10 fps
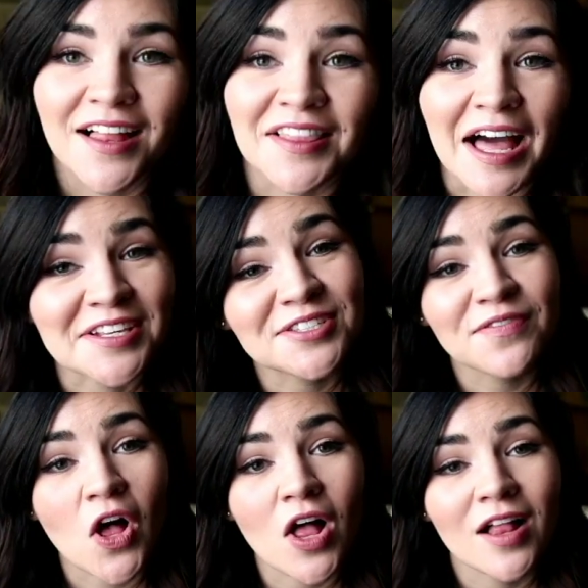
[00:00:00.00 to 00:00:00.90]
Last of
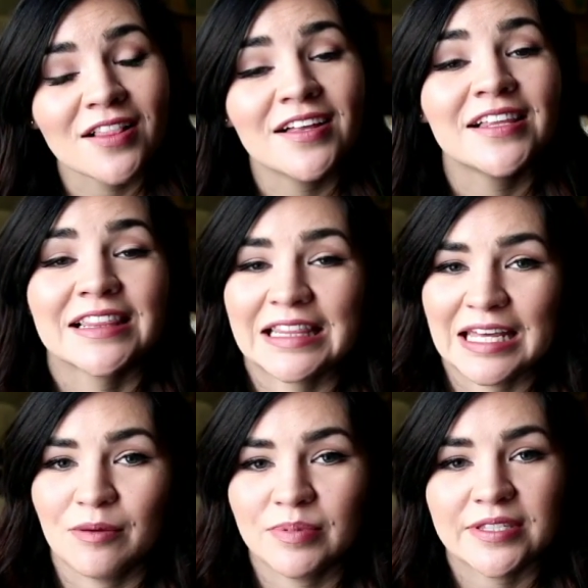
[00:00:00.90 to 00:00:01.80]
all,
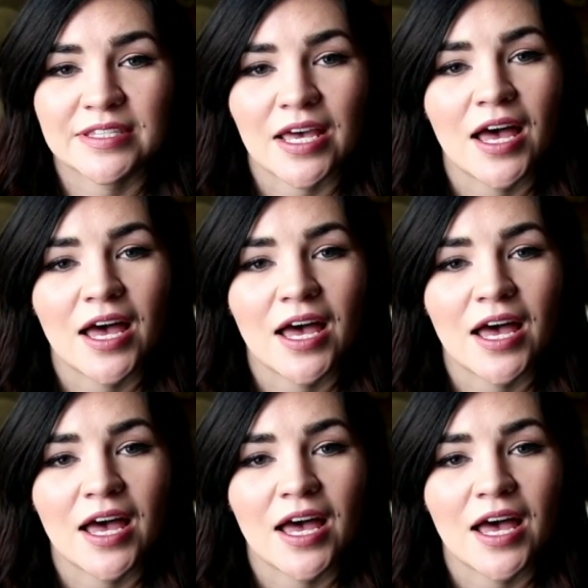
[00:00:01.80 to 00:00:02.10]
lips.